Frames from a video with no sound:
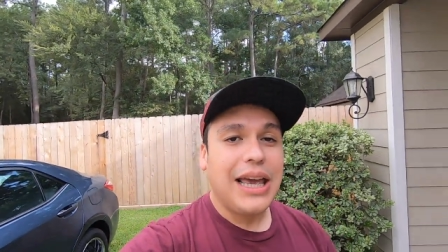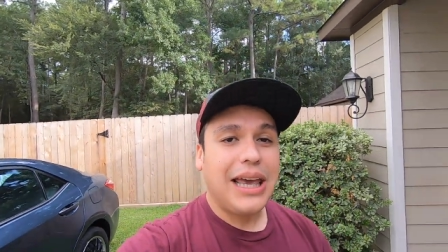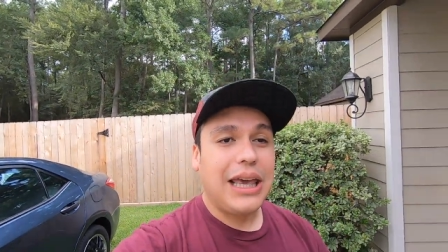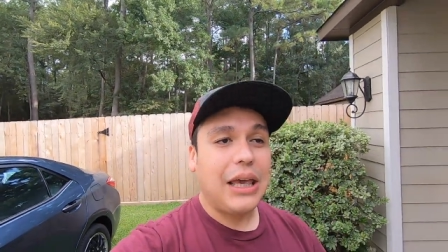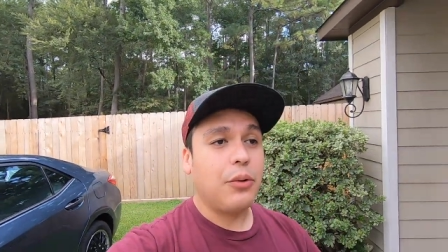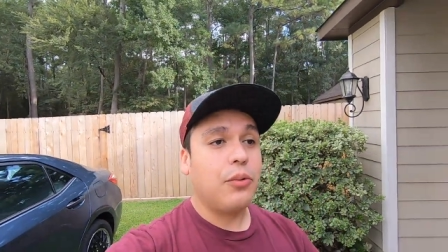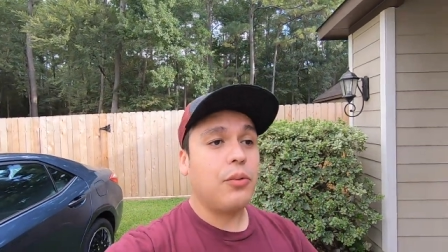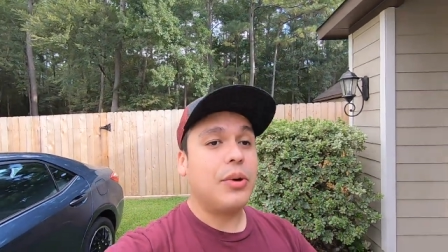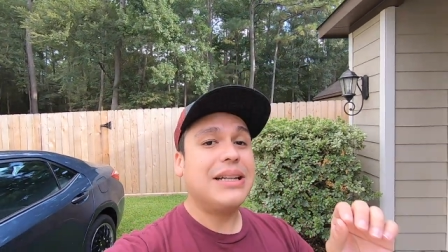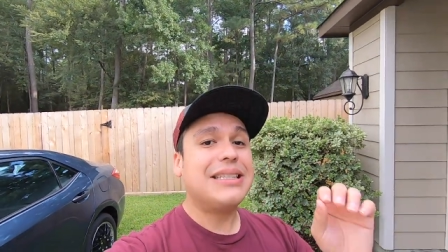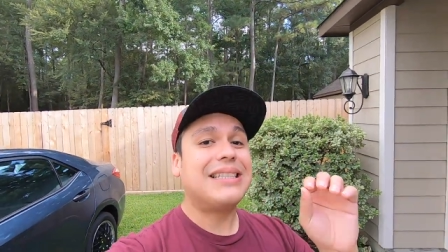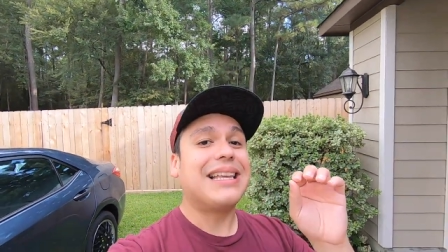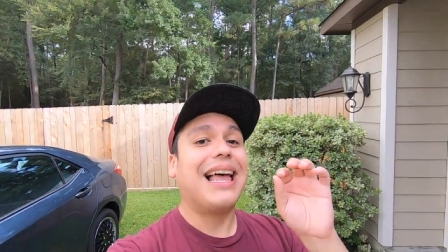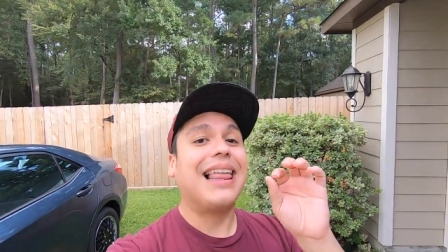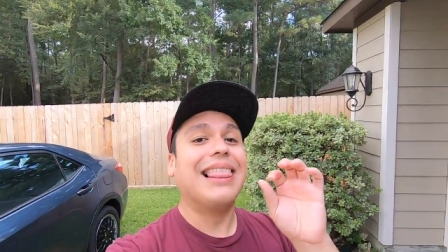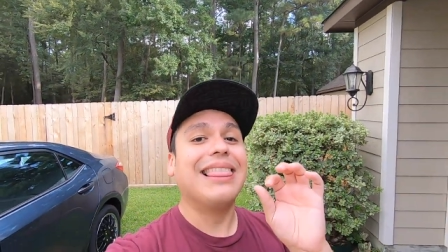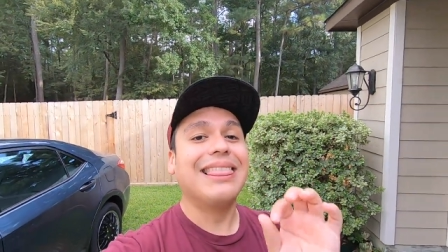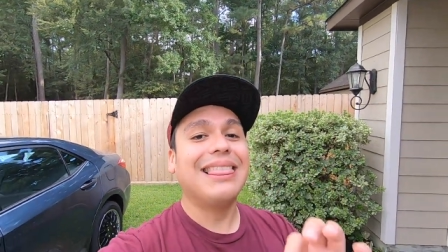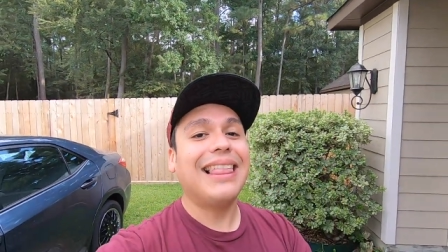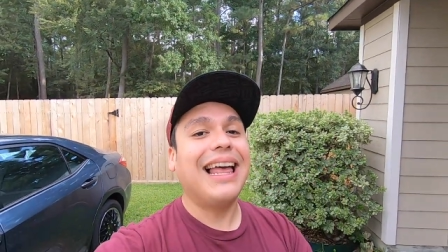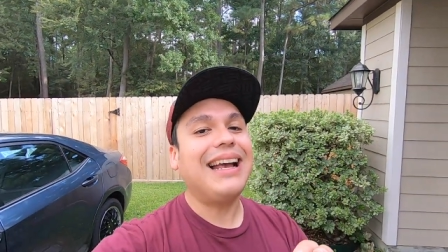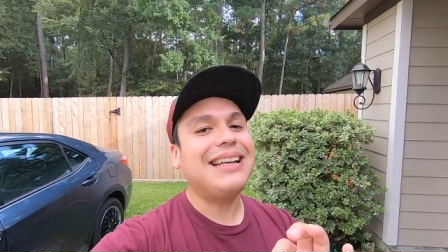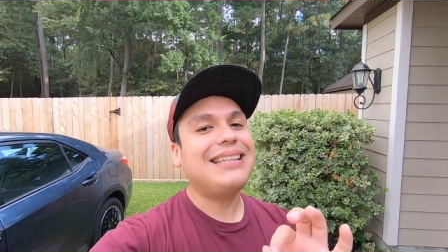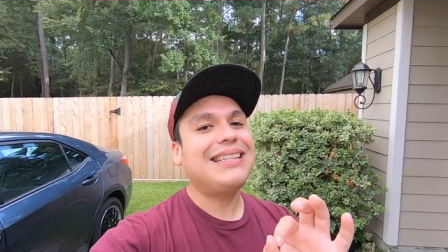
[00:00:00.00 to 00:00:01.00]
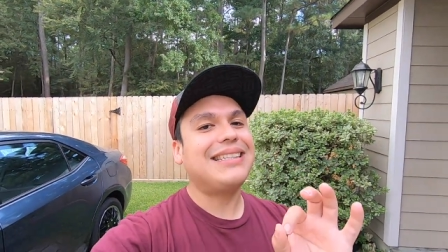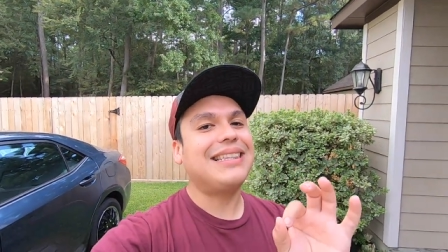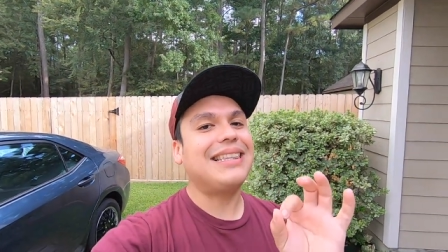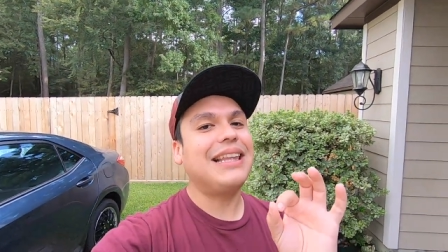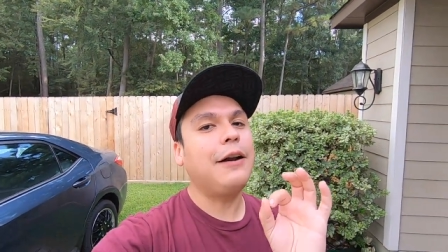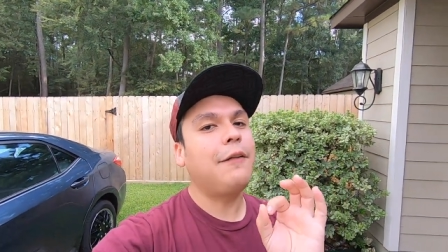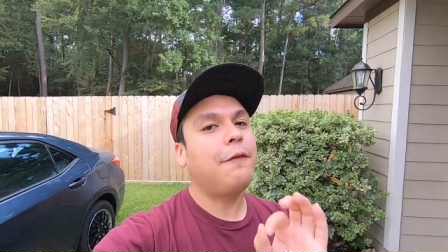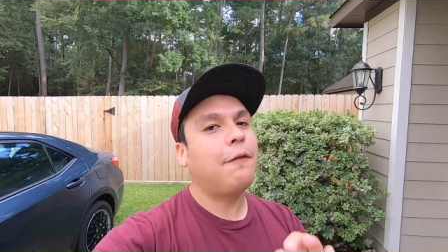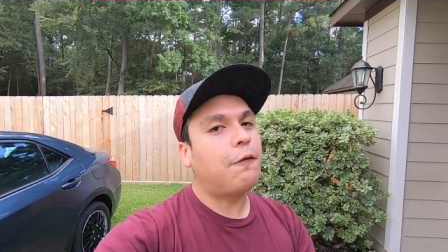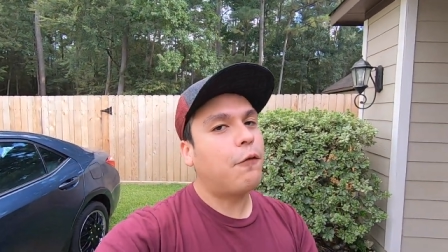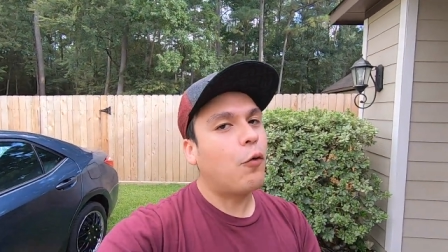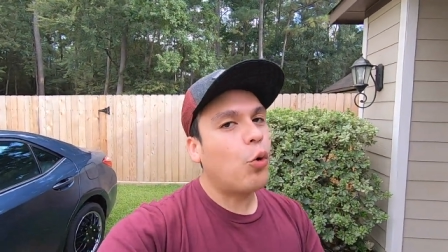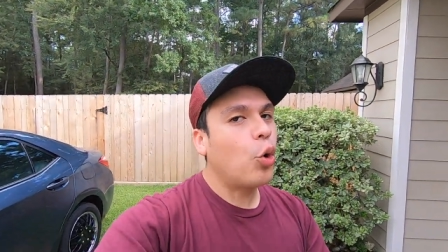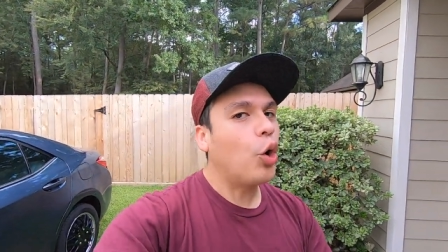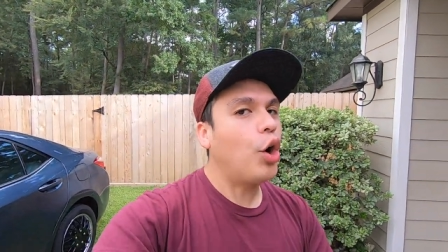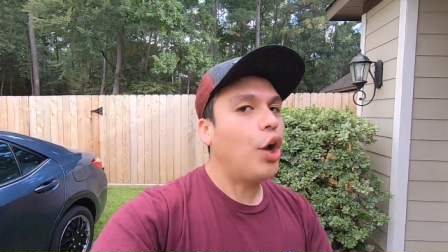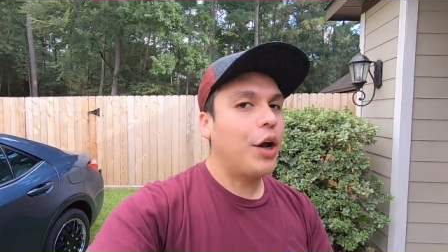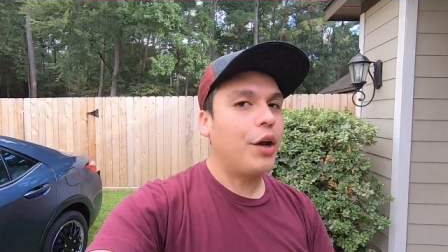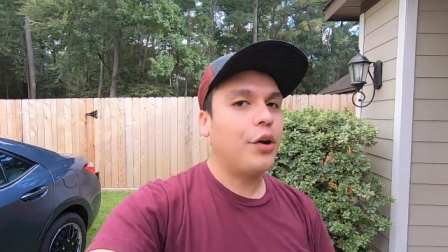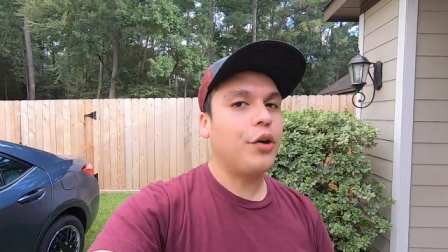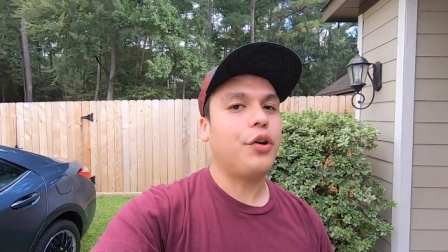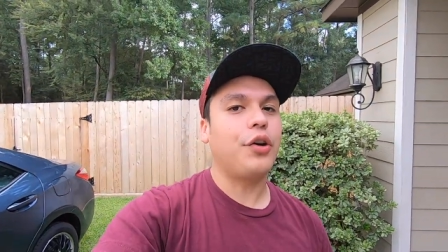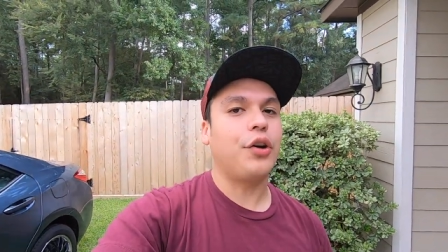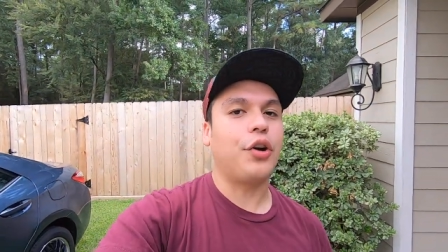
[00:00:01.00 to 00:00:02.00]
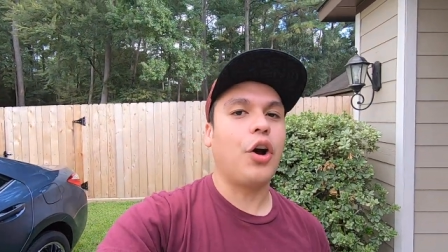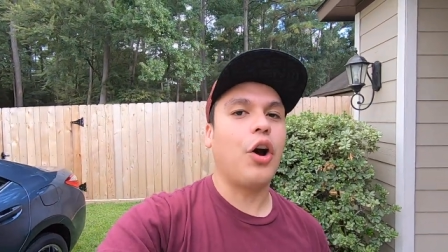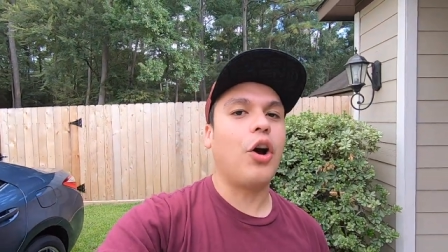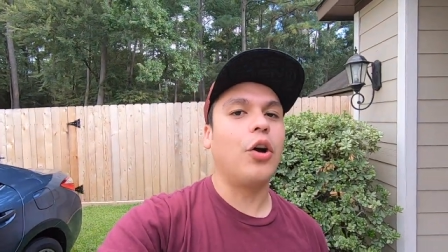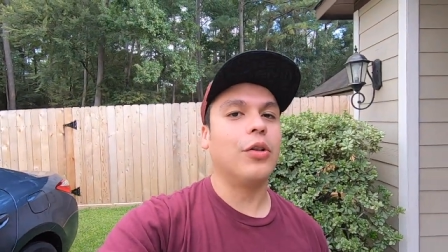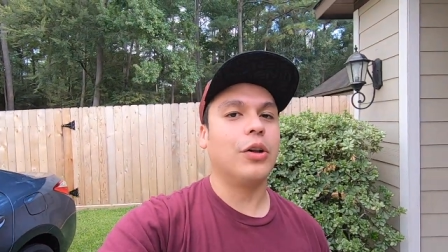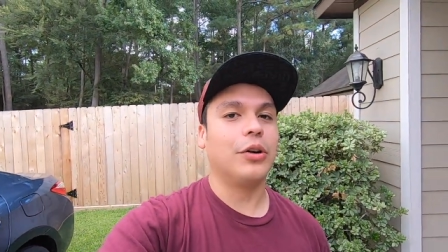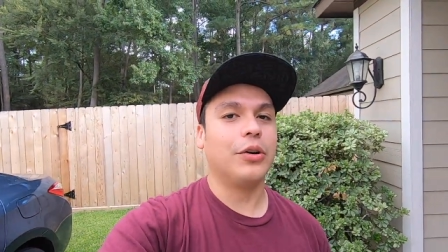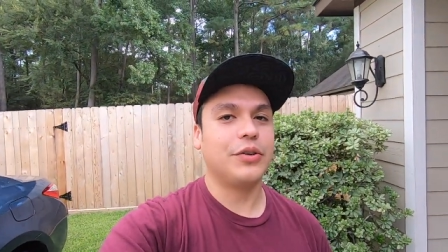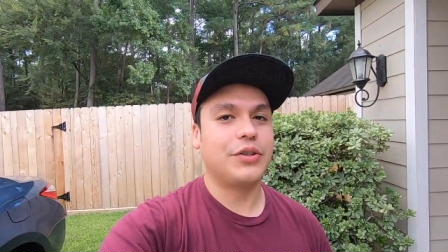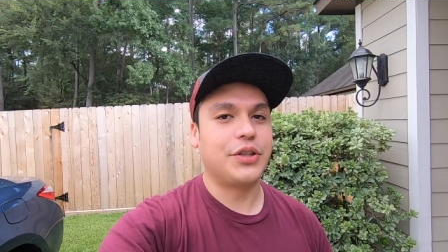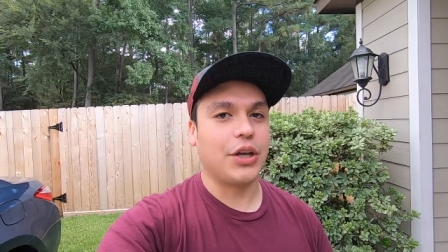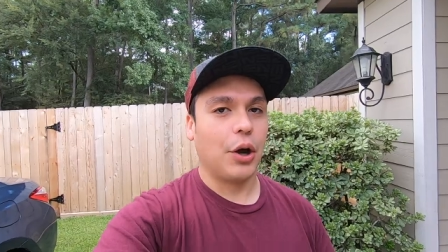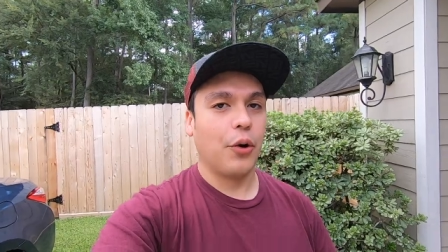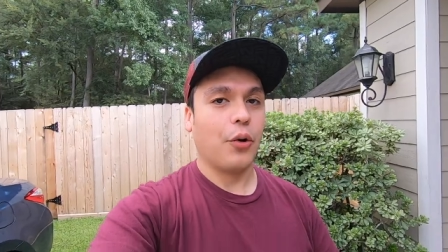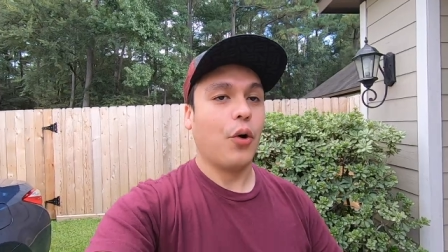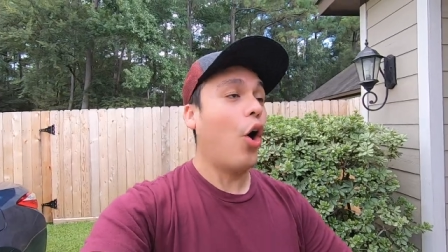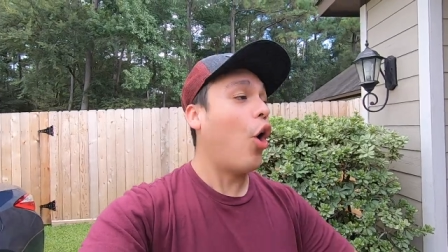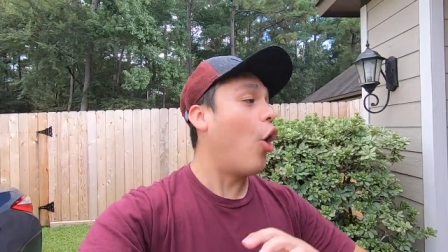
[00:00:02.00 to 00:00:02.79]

It was less than $400 uh,